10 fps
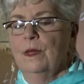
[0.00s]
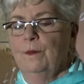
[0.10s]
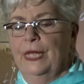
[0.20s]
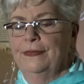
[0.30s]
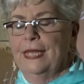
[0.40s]

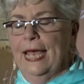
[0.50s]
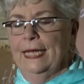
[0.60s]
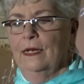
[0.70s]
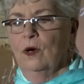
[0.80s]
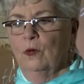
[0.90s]
but
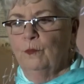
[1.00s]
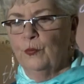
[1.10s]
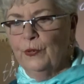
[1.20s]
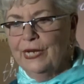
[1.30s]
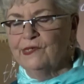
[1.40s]
that our
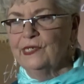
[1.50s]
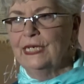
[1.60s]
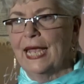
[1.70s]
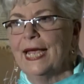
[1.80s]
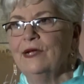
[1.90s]
present
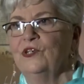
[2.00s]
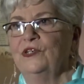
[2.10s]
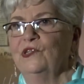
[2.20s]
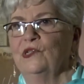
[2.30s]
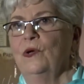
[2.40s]

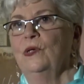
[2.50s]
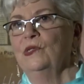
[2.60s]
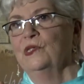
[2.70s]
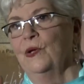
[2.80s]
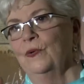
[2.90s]
actions
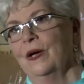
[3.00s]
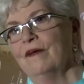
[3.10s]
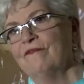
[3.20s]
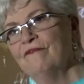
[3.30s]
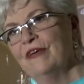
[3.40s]
also
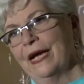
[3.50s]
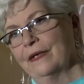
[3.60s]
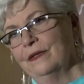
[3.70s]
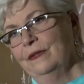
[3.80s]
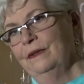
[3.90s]

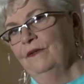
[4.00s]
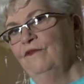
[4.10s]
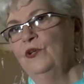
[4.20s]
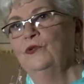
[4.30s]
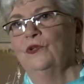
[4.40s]
affect
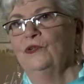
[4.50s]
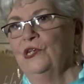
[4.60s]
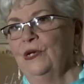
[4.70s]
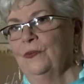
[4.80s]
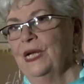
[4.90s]
future
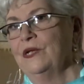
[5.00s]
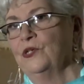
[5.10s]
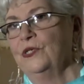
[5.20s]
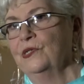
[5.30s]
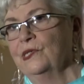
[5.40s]

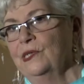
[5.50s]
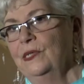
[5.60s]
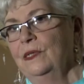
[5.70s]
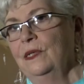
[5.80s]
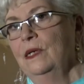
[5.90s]
generations
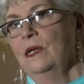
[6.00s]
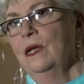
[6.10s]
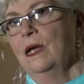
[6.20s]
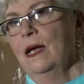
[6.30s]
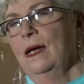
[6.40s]

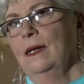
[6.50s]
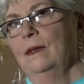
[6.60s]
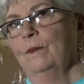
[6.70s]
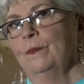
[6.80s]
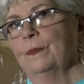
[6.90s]

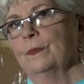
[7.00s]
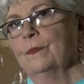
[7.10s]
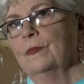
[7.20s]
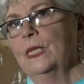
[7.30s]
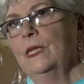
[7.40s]
um,
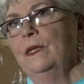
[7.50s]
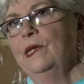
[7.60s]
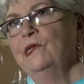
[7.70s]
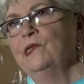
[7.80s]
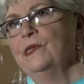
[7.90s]

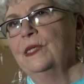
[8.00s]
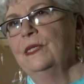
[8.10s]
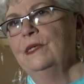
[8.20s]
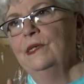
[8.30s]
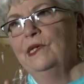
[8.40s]
is
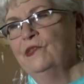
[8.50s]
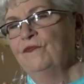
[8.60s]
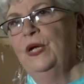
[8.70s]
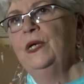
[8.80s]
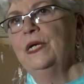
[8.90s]
is
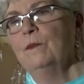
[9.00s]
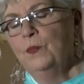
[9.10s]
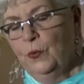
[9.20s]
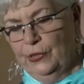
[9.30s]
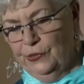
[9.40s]
very
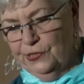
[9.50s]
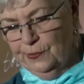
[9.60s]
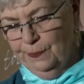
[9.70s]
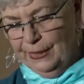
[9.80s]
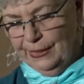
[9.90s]
important
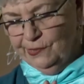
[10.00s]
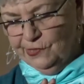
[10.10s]
to me.